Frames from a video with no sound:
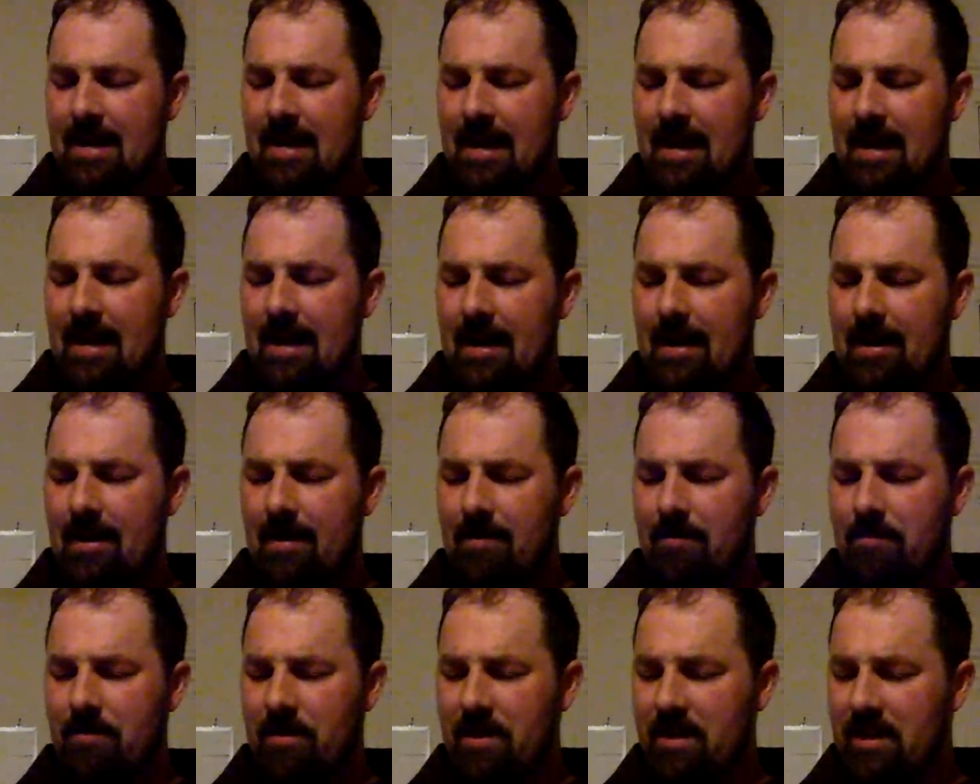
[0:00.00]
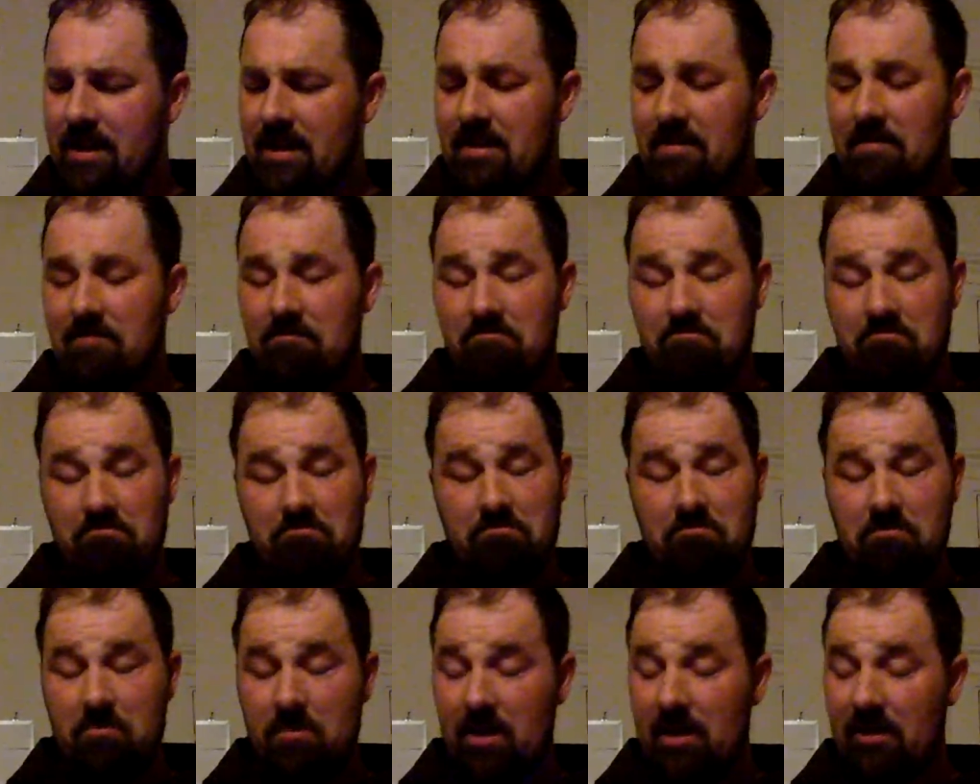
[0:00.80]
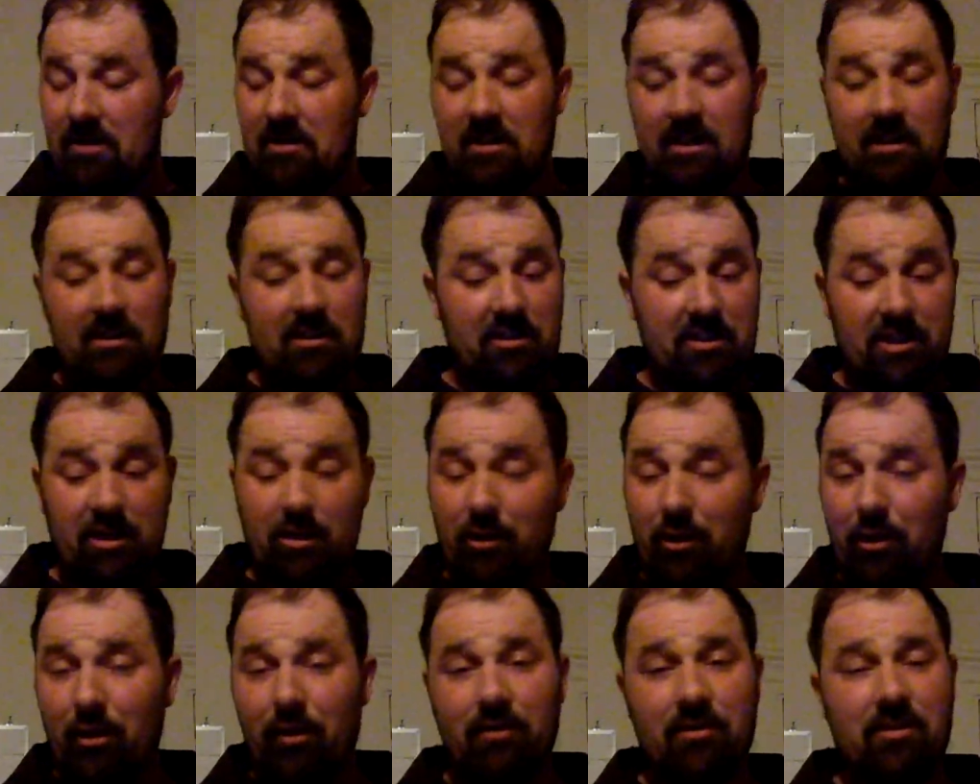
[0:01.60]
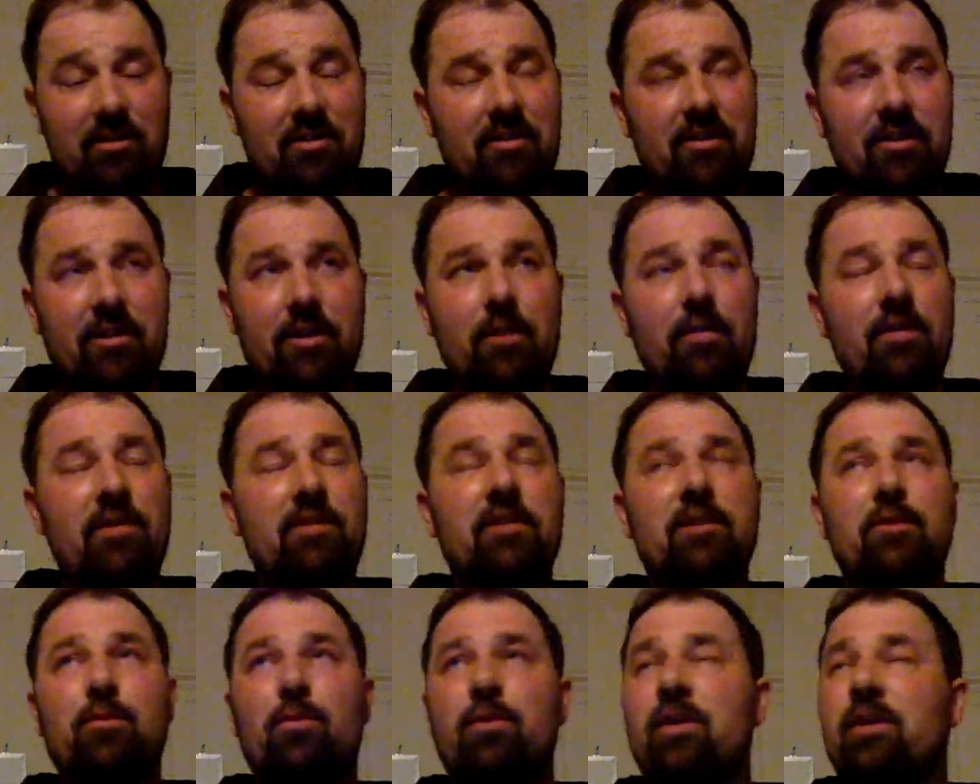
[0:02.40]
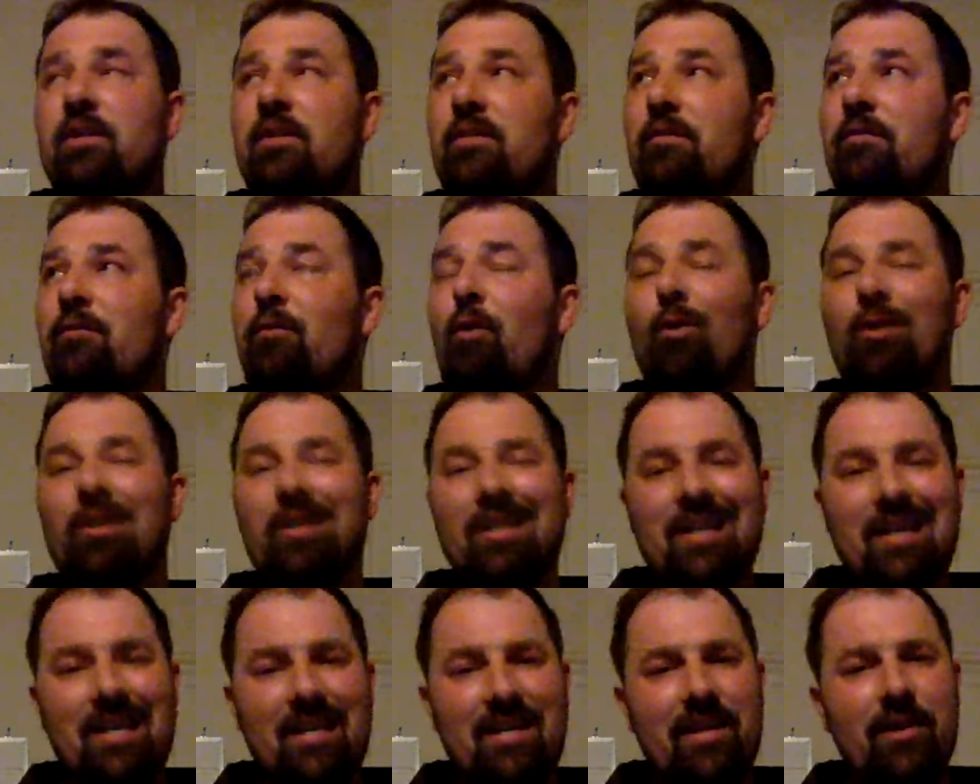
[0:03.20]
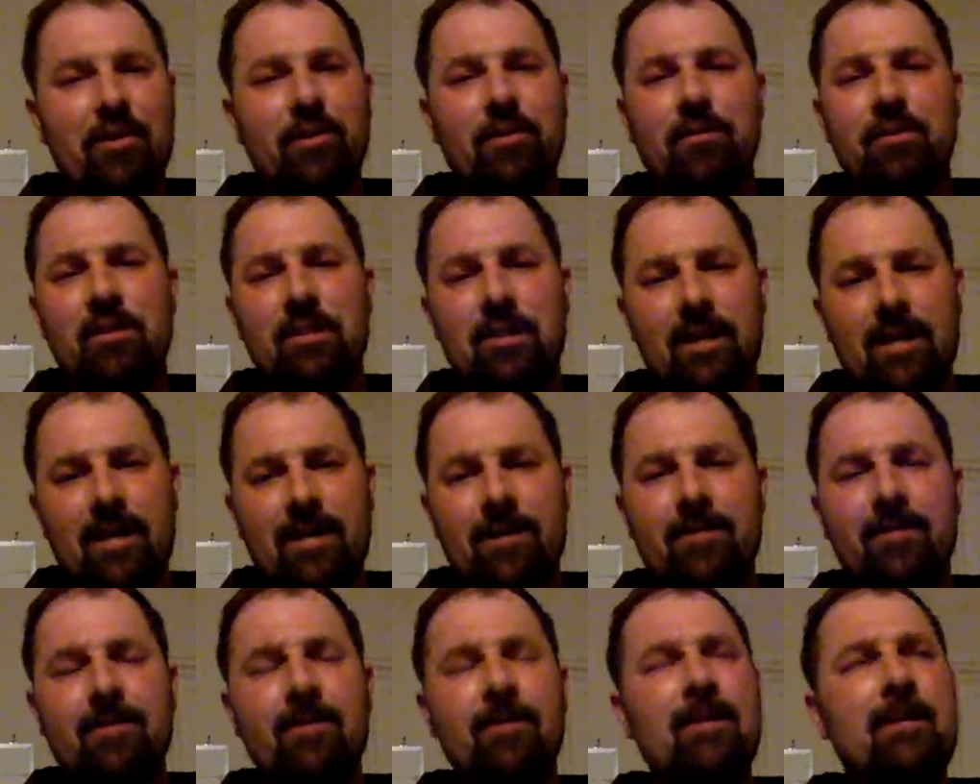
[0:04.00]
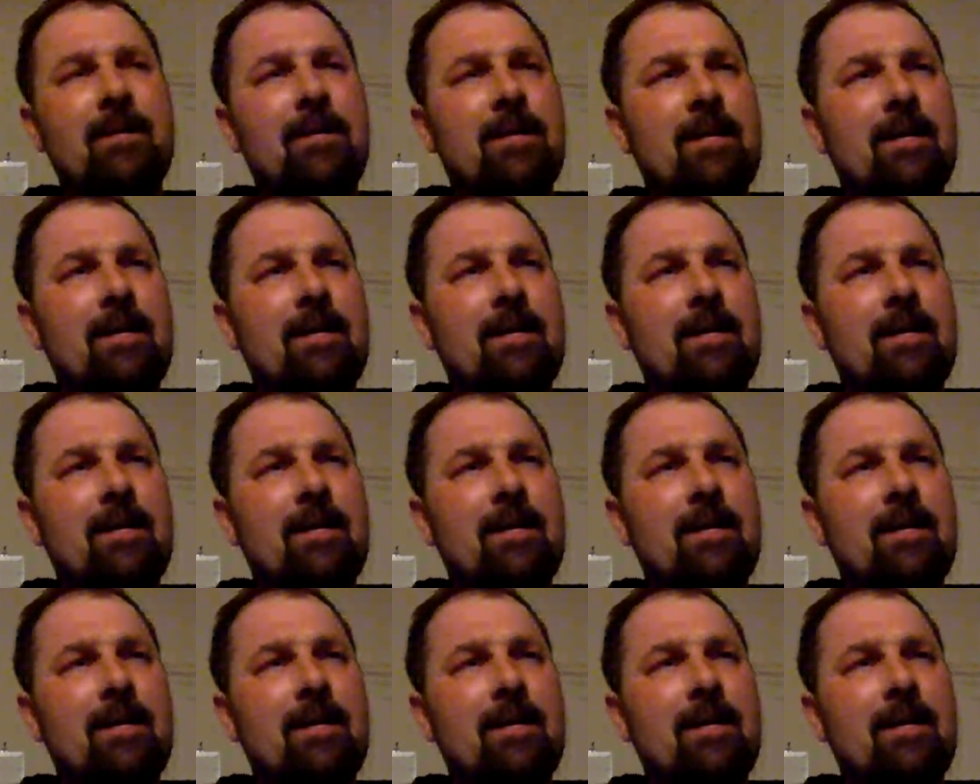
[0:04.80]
And it still hurts. You know, this is what, 14 years later?